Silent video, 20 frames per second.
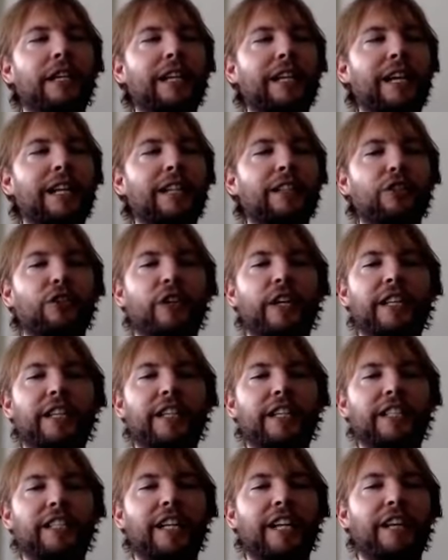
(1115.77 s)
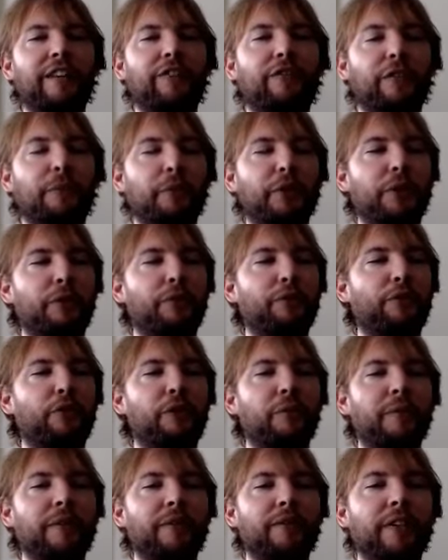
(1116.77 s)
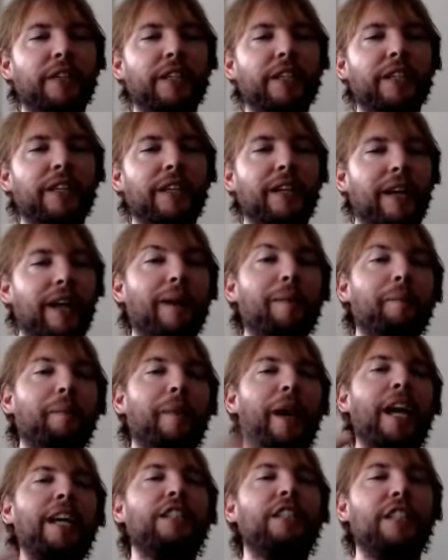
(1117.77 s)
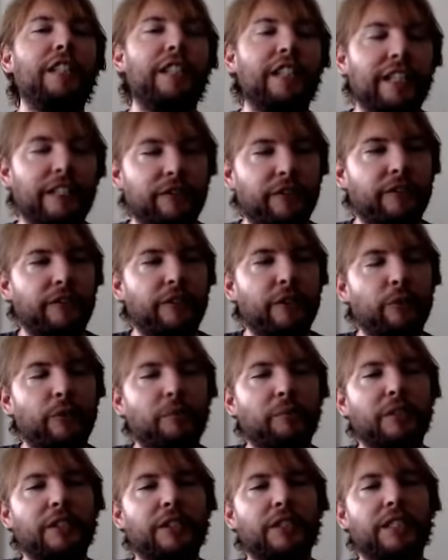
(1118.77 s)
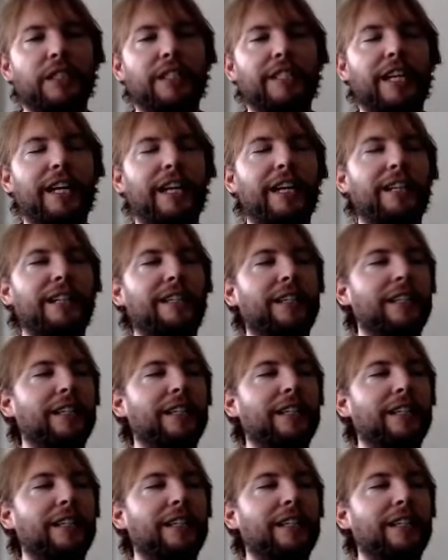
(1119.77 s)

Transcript: kind of strengthen a chain from some form of a imaginary 51% attack.